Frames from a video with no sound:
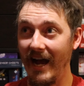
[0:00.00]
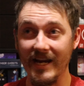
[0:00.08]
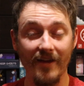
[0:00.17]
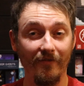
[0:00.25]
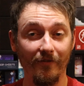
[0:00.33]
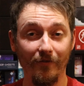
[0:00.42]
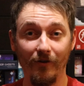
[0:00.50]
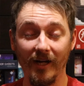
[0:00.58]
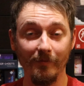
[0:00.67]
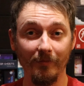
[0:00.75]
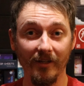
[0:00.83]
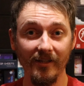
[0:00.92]
I never thought
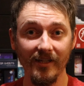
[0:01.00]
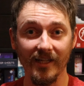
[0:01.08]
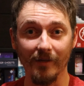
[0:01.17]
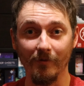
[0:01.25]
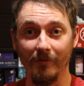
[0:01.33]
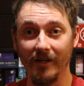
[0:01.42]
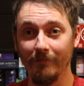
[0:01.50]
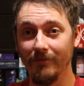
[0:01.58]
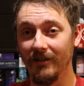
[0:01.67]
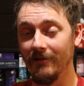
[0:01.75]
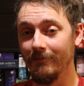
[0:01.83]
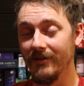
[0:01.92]
I'd be playing a game about
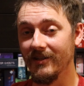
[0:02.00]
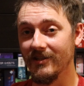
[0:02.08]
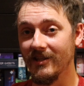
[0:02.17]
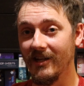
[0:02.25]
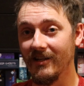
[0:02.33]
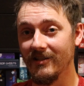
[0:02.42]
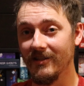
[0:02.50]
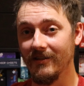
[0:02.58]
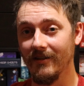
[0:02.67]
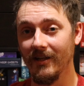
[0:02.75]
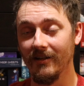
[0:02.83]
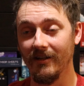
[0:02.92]
building piers in the
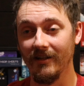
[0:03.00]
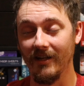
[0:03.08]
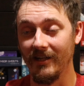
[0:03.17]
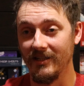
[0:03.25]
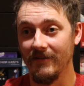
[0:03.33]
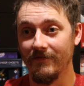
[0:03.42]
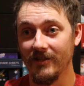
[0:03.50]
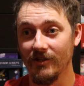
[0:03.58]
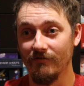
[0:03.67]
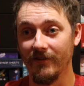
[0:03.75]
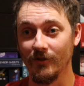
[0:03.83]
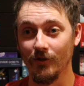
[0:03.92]
18th
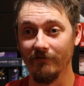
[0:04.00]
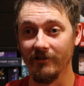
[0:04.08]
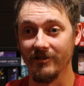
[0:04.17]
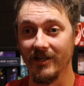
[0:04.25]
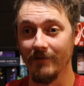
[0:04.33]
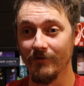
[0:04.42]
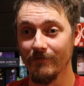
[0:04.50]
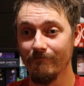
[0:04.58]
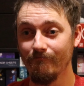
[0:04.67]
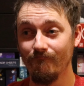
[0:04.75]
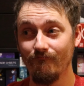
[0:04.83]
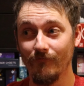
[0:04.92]
century Victorian times,
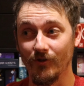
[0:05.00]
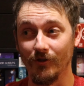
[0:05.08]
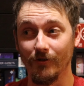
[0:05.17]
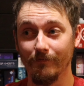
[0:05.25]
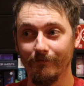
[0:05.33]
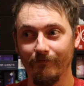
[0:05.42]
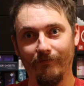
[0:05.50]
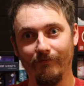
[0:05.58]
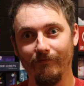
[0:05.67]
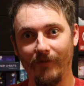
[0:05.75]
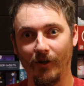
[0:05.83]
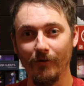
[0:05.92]
so...
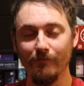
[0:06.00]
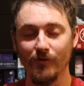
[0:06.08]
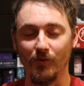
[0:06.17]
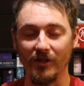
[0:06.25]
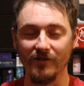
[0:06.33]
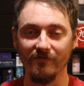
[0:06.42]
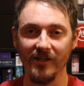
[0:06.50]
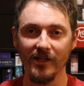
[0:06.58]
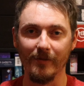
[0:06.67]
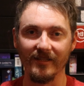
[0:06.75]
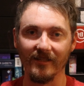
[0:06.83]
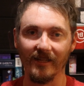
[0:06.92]
swings and
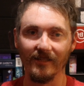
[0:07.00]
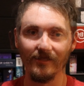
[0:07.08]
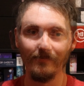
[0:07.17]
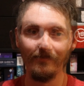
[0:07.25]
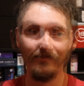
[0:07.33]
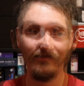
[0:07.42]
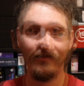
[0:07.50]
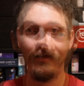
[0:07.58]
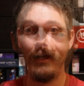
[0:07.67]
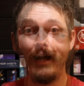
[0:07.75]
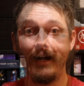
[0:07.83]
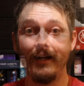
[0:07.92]
roundabouts, I guess.
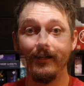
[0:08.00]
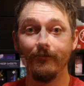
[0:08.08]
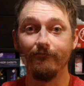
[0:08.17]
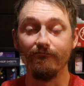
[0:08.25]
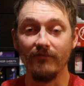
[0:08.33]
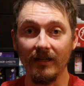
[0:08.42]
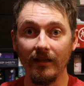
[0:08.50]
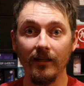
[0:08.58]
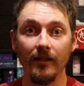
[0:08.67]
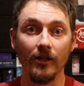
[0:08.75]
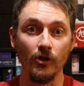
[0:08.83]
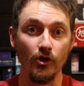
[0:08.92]
I have
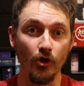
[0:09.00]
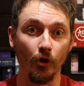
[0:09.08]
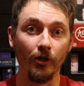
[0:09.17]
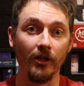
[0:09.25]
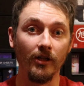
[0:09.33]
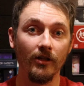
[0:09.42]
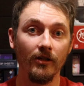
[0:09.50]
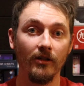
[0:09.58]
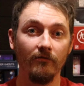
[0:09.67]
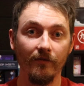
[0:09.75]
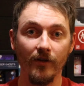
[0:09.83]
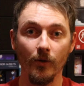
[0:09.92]
really enjoyed
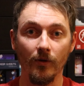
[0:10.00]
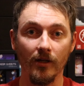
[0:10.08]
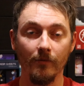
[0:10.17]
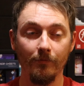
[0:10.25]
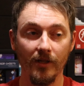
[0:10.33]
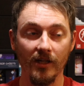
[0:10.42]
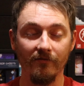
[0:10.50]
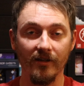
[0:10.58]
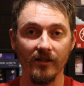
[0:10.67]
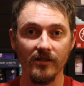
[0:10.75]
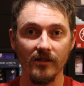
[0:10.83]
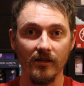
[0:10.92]
reviewing Pier
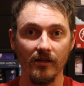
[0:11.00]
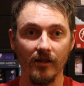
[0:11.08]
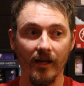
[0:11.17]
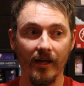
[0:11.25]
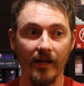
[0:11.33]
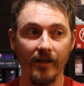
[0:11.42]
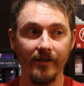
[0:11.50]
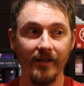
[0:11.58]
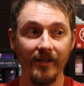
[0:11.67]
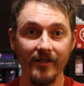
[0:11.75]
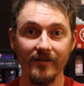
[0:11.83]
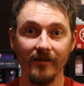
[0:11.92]
18, and
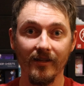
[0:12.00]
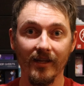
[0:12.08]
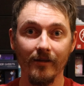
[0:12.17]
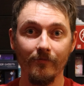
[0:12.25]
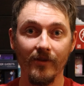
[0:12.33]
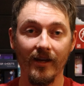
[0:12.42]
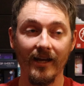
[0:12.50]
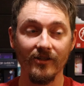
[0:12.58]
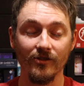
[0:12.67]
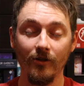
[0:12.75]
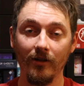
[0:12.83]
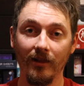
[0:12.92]
it is a game that
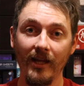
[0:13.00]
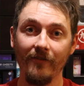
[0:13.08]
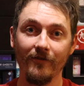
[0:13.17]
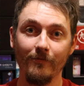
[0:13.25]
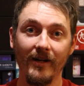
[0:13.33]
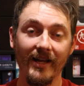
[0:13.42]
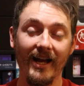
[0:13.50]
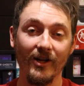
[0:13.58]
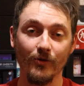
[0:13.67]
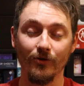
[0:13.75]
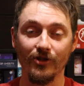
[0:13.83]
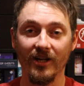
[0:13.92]
has not left my
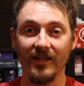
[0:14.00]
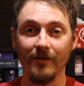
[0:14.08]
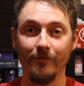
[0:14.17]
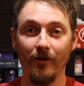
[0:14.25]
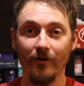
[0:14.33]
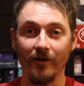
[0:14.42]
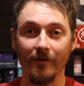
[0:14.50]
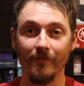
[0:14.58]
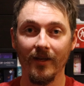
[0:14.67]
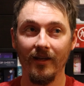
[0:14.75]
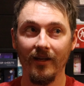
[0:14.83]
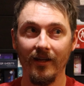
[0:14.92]
actual jacket pocket.